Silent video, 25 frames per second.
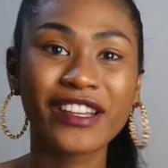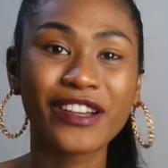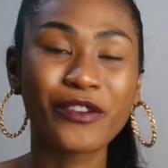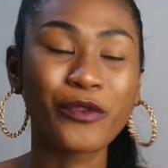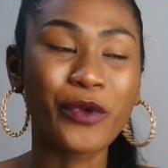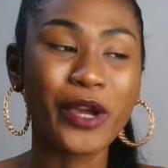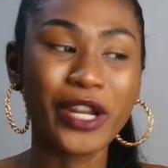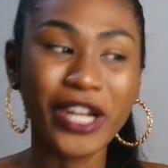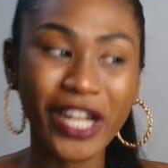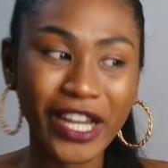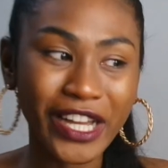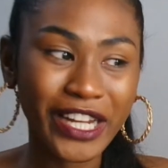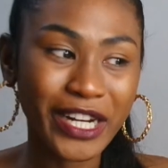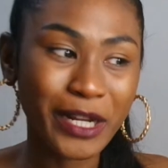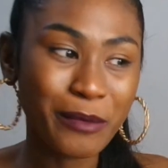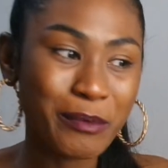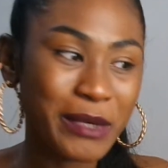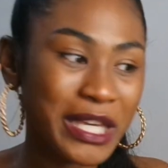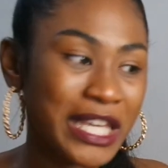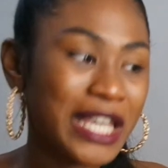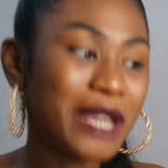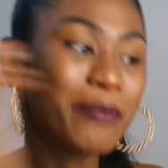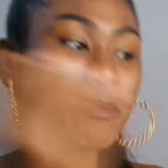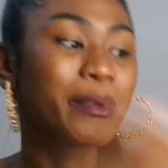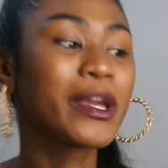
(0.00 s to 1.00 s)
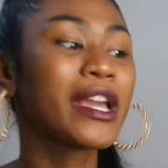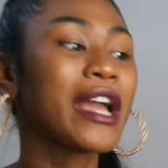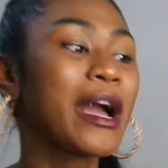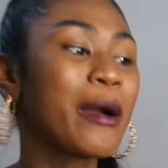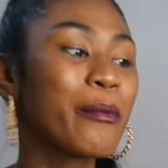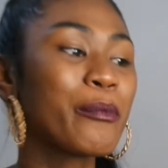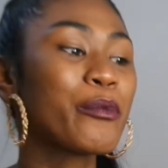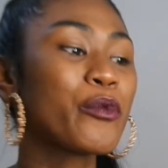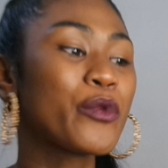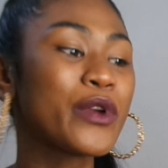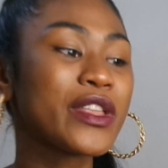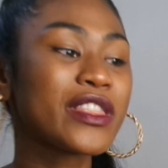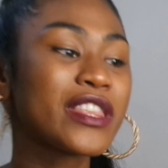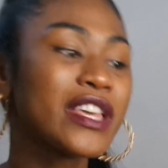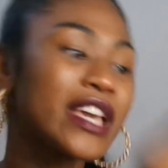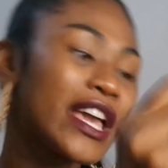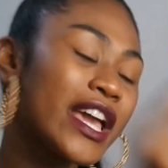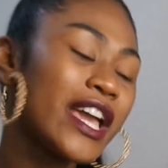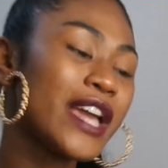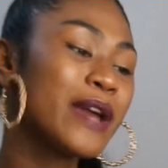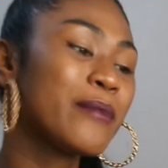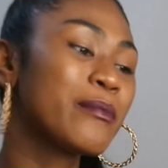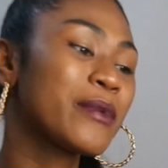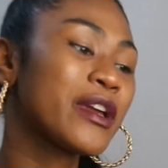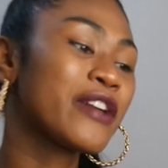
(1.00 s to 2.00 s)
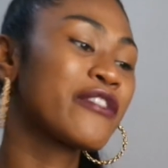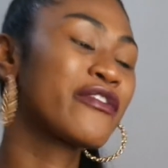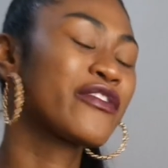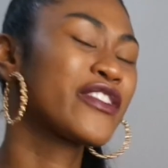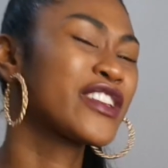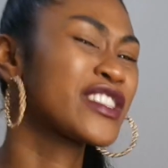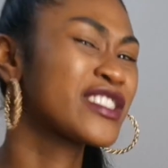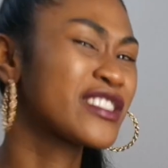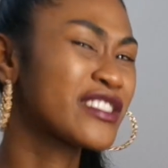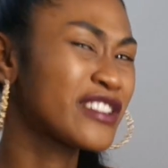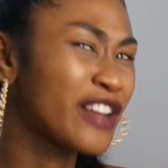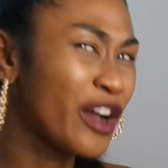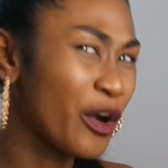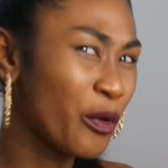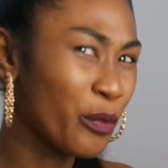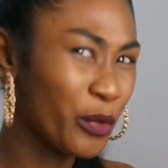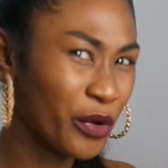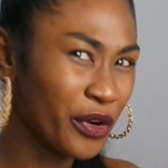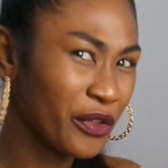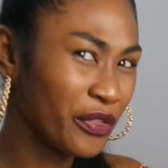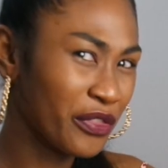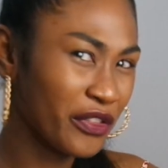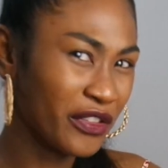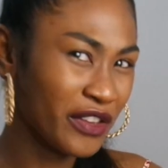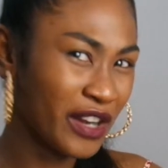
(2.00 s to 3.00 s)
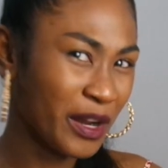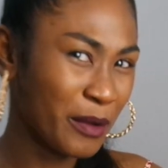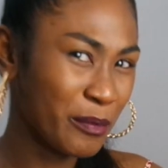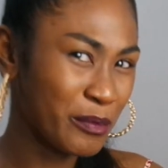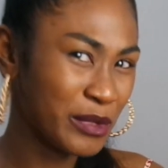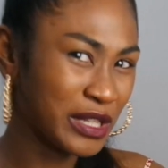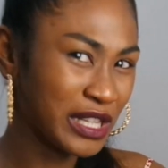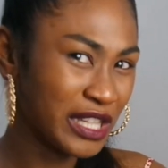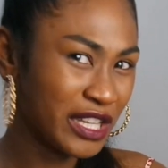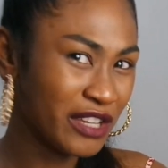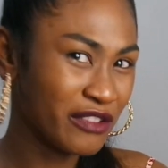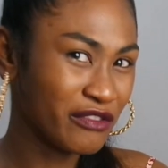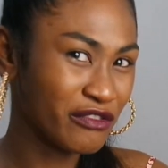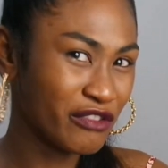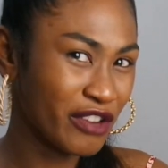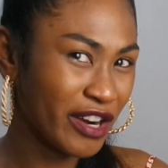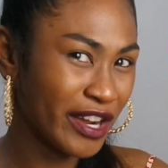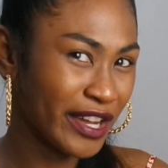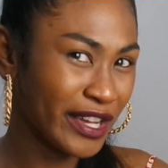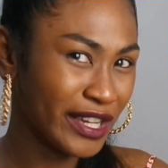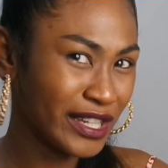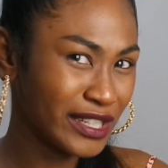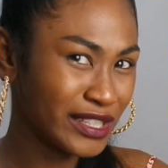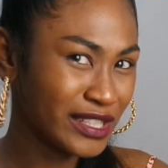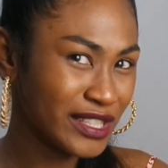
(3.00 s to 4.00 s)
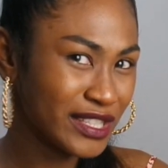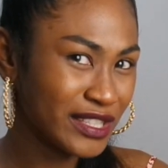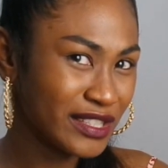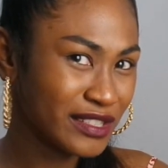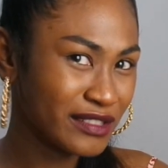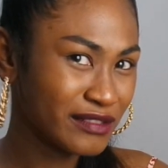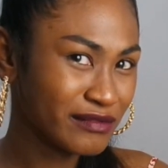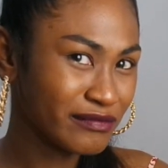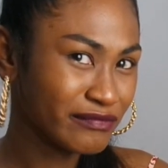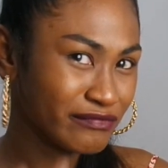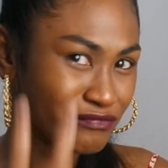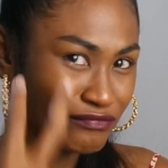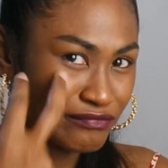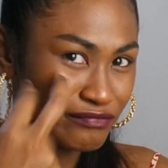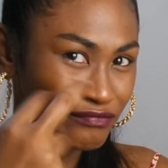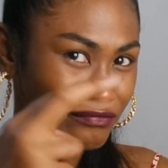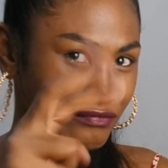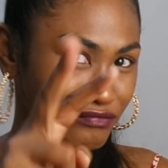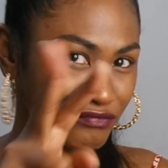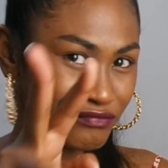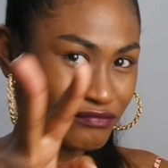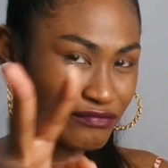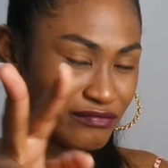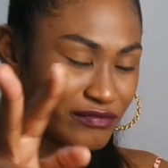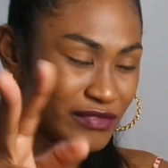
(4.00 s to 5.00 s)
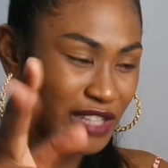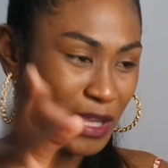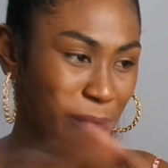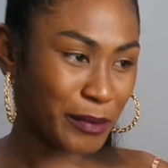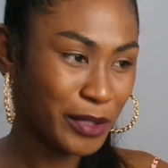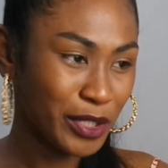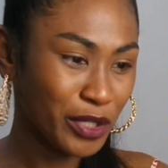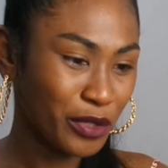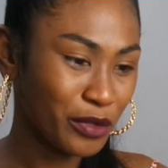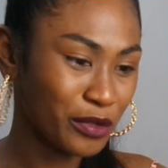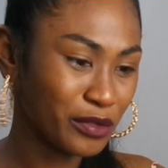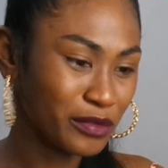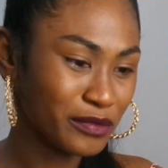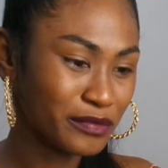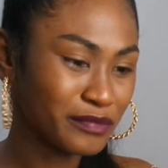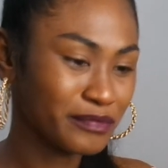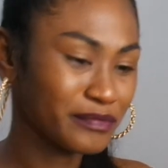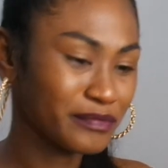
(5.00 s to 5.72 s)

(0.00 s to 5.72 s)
We're not gonna be keeping up with him if it's not worth it, I believe, right? Let me know.